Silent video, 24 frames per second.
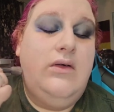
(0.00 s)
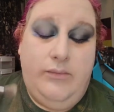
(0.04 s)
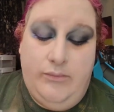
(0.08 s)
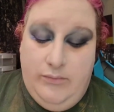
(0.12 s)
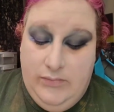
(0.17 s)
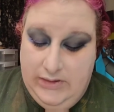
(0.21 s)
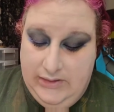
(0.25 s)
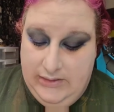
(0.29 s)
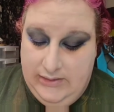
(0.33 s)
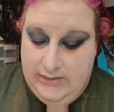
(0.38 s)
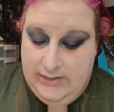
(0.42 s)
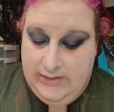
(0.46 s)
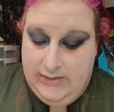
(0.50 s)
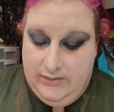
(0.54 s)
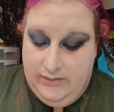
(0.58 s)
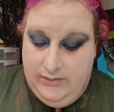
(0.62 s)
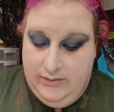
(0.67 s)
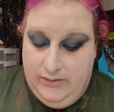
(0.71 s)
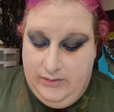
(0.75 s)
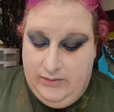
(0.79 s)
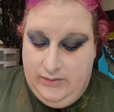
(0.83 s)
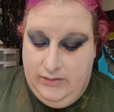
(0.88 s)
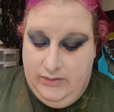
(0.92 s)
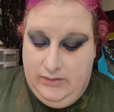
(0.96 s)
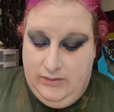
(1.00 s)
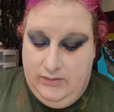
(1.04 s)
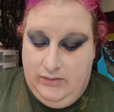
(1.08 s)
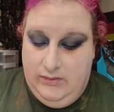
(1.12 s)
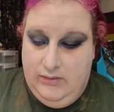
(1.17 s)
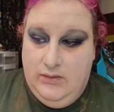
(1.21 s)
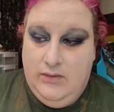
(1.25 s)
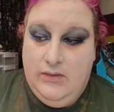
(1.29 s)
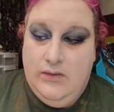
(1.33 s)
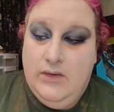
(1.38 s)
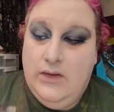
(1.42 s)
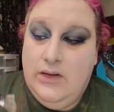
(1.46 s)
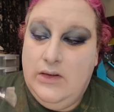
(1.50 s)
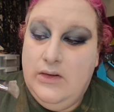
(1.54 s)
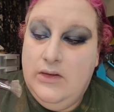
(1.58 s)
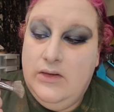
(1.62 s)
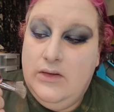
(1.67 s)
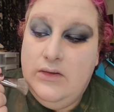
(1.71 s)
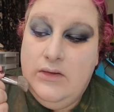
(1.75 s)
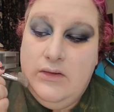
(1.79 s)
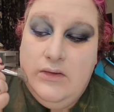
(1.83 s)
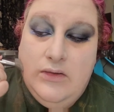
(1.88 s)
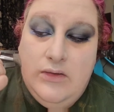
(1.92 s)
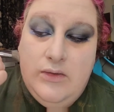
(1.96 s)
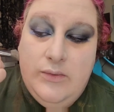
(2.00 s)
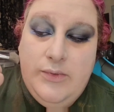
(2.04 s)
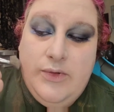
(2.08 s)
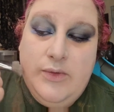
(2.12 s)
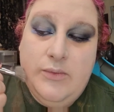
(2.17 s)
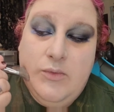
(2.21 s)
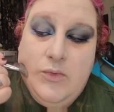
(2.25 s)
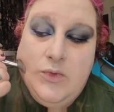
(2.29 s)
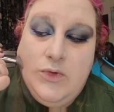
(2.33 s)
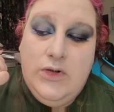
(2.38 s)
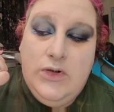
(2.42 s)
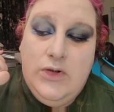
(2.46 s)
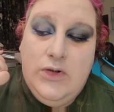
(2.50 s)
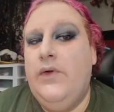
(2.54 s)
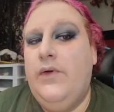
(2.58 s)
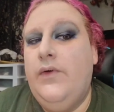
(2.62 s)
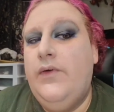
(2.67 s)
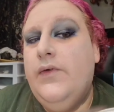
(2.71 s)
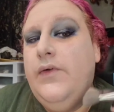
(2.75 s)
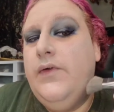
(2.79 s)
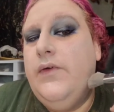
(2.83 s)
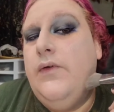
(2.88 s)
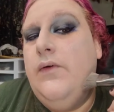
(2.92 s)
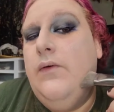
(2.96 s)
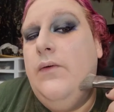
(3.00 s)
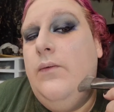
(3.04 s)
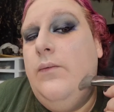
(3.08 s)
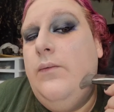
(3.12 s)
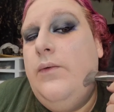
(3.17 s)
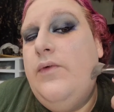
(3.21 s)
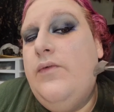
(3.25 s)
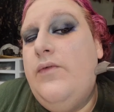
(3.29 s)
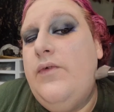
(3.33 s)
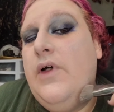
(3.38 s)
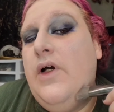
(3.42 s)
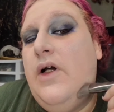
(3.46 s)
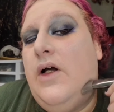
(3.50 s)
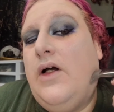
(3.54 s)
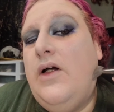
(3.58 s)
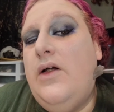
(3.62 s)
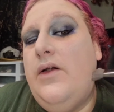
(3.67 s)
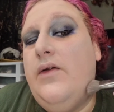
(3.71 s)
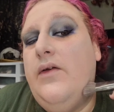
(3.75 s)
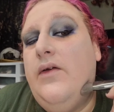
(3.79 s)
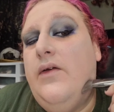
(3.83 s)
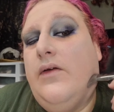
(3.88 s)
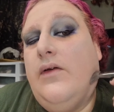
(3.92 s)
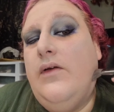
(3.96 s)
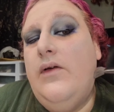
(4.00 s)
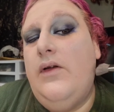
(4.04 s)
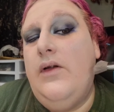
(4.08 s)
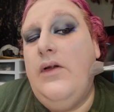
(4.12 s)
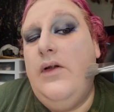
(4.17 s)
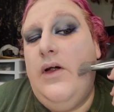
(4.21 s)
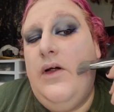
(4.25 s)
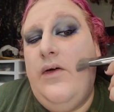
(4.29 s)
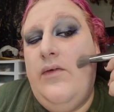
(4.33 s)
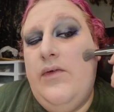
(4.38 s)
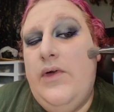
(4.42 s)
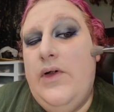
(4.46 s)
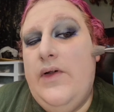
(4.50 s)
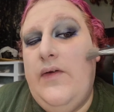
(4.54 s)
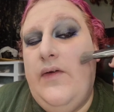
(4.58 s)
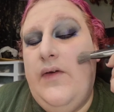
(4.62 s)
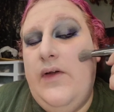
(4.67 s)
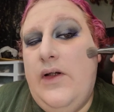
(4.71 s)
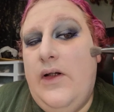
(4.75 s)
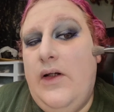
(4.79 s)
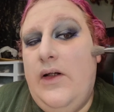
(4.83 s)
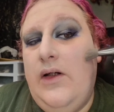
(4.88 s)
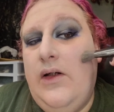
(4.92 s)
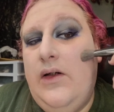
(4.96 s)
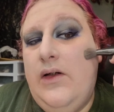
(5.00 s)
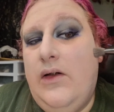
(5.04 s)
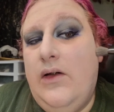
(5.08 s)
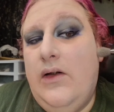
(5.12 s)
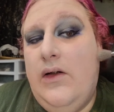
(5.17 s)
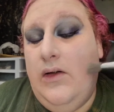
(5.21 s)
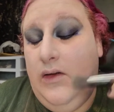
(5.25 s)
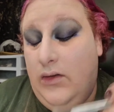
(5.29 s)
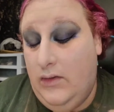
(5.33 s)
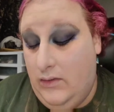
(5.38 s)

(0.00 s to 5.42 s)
make that look a little bit more. So we've got everything